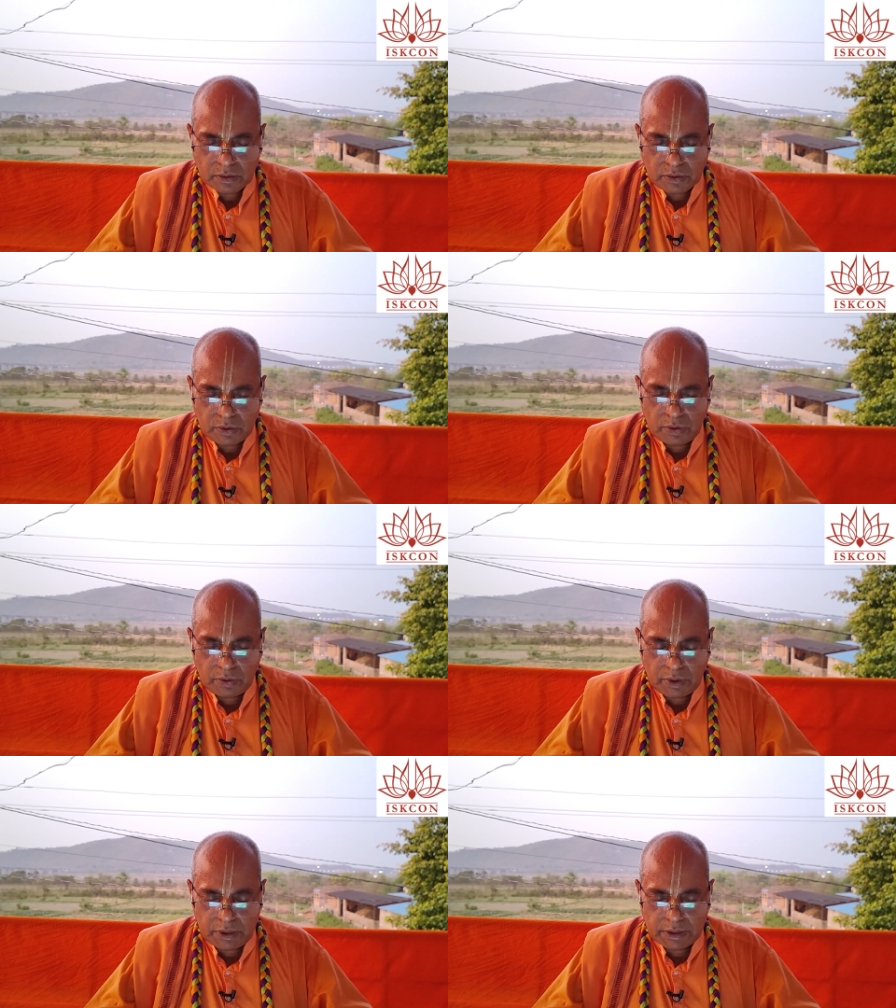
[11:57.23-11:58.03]

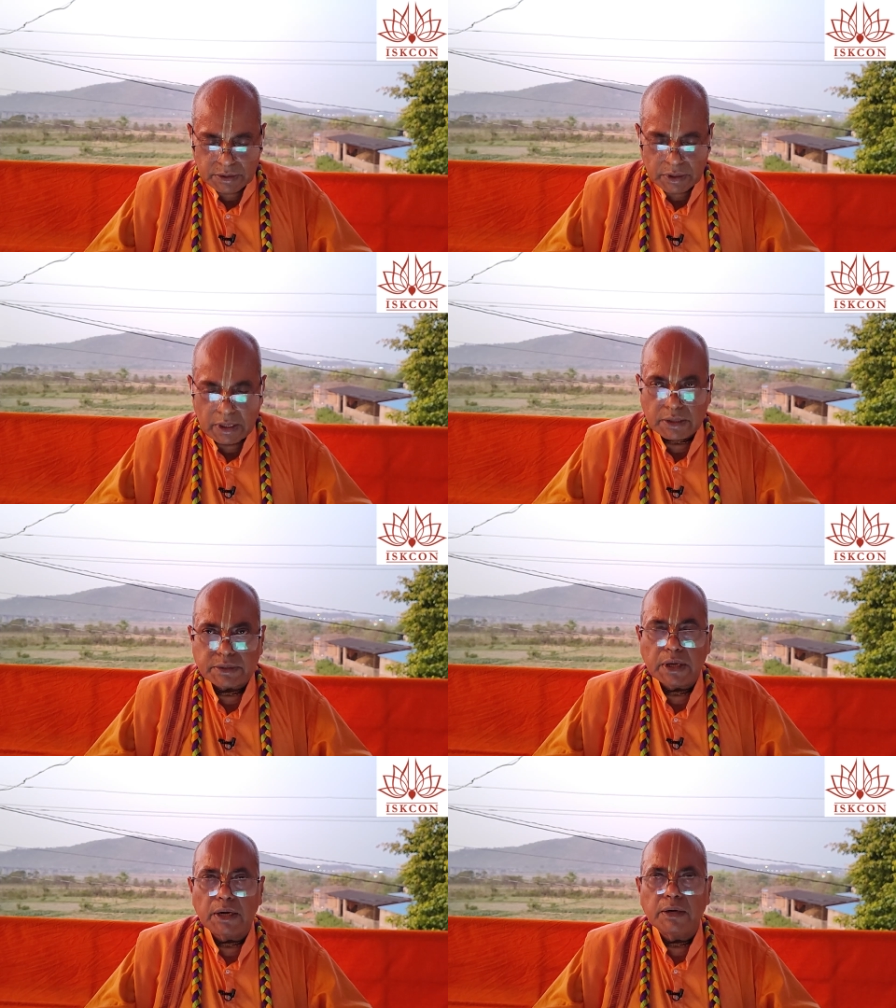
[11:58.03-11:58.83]
So in this
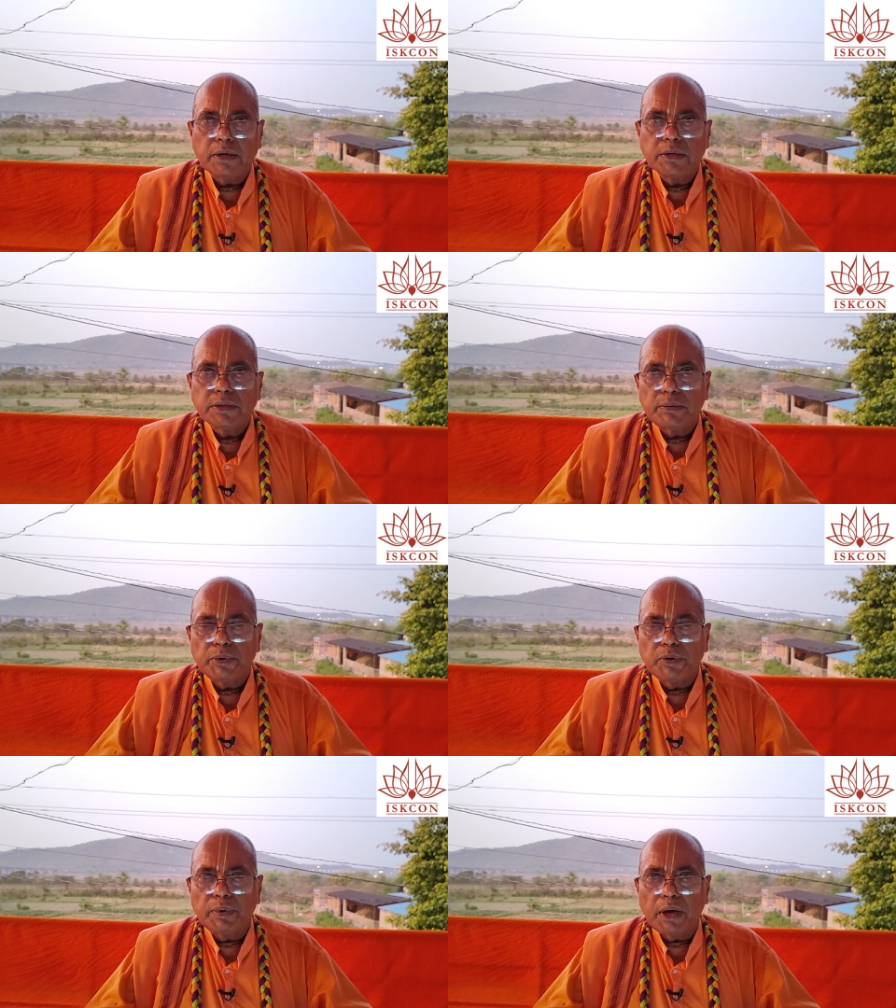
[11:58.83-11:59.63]
connection,
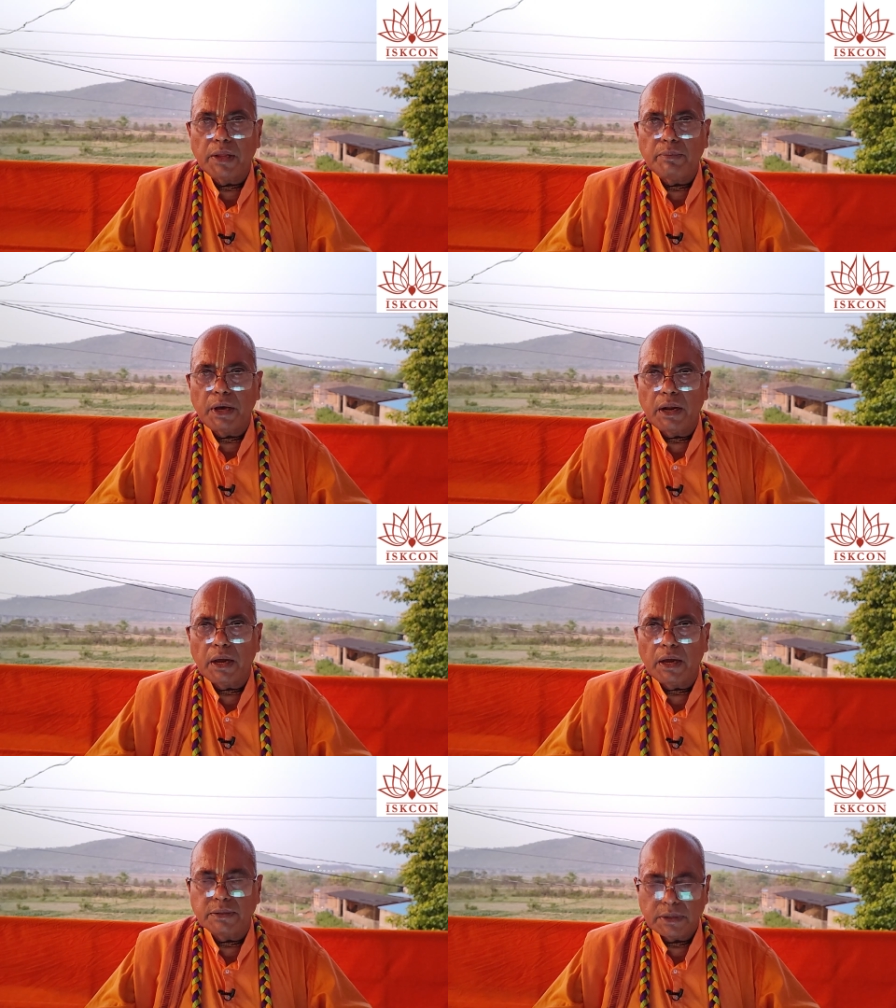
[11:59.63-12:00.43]
Prabhupada
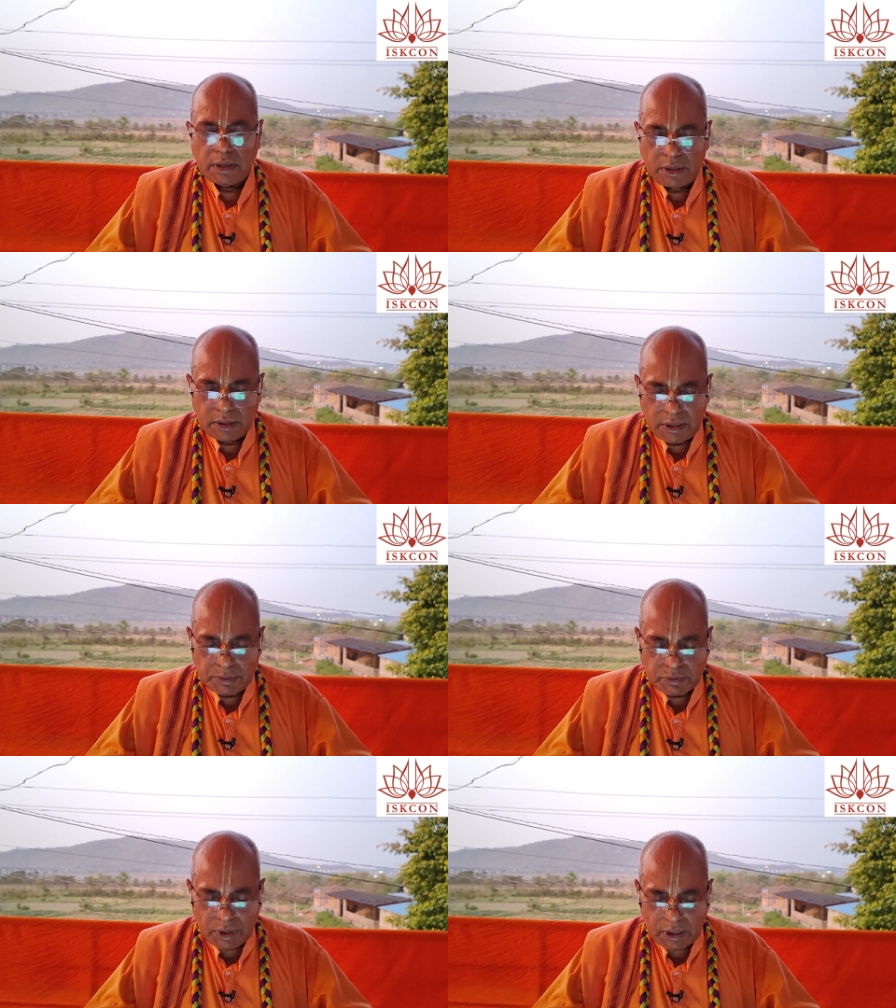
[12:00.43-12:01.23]
Maharaj
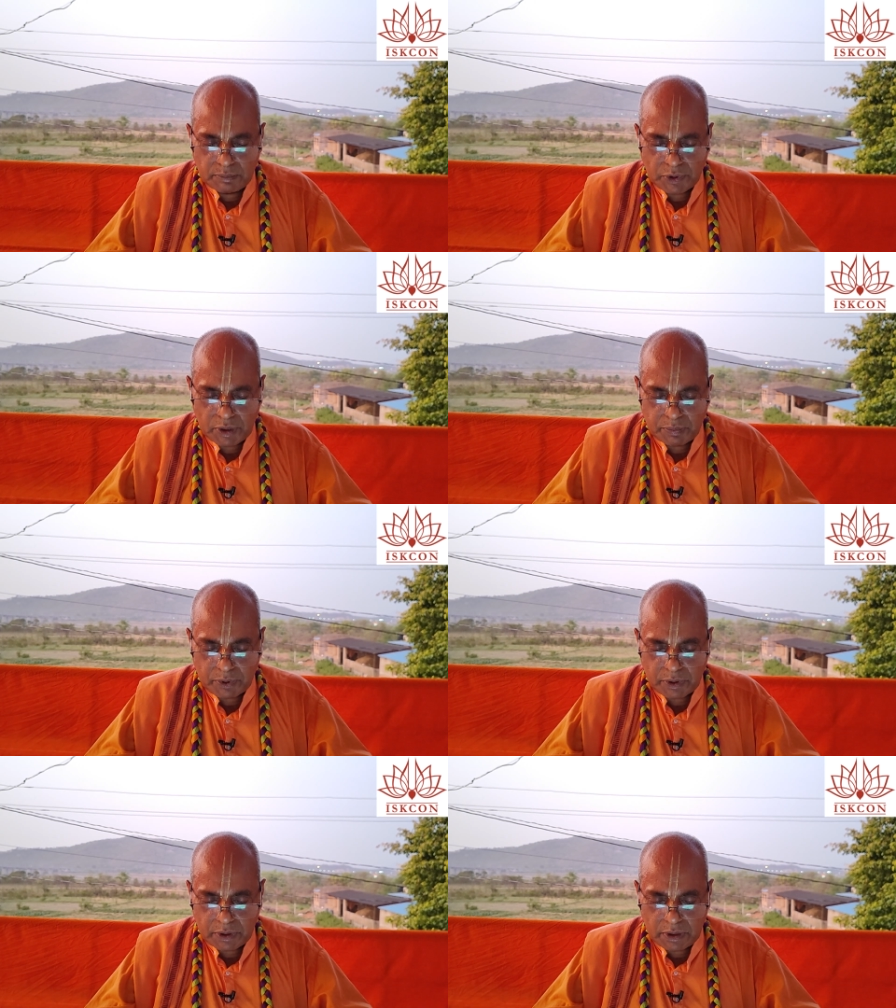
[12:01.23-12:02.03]
gives one
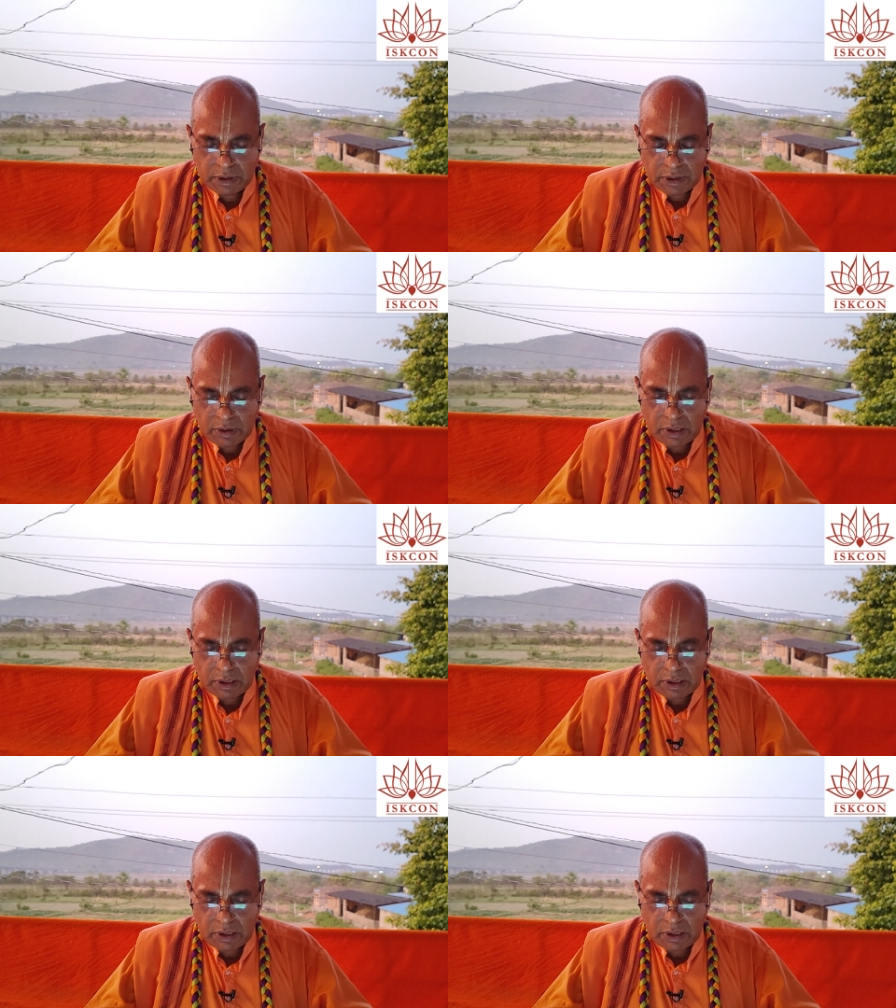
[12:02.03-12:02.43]
purport that